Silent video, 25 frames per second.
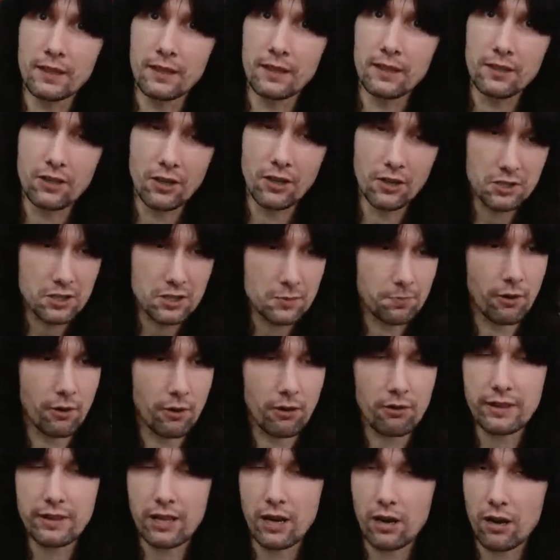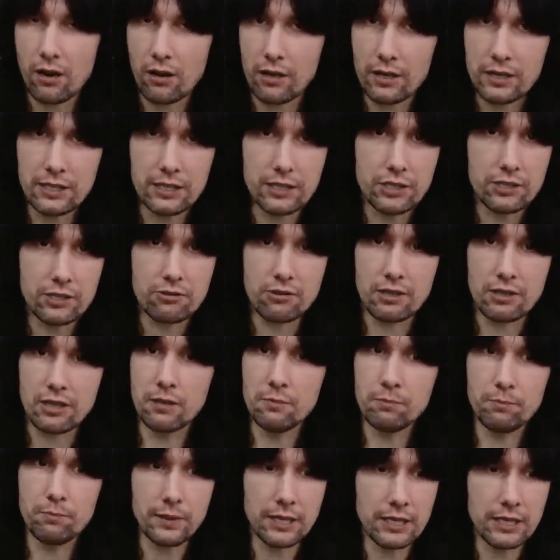you know, just barring that high E string
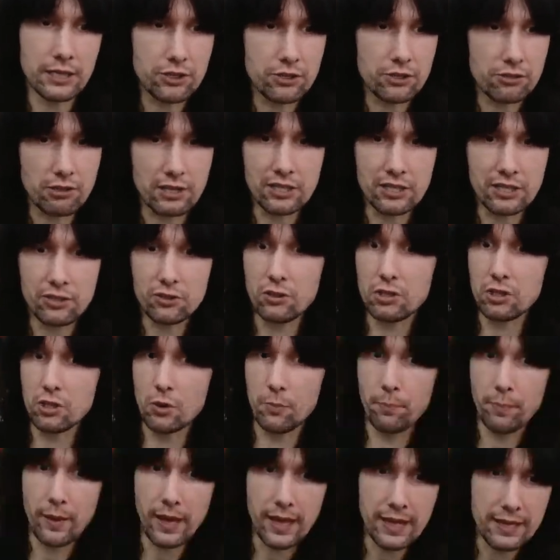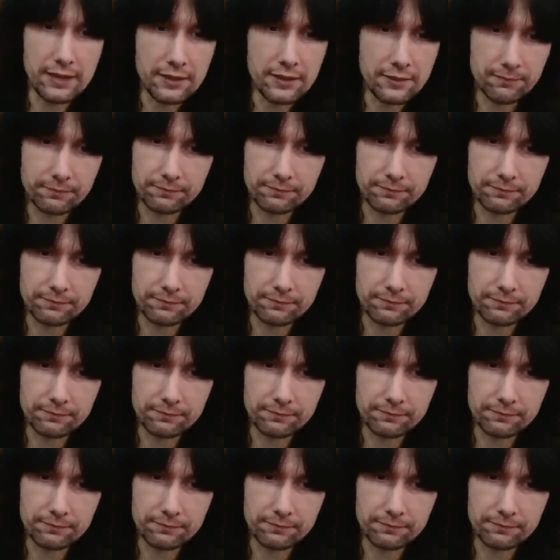and B string, doing your bend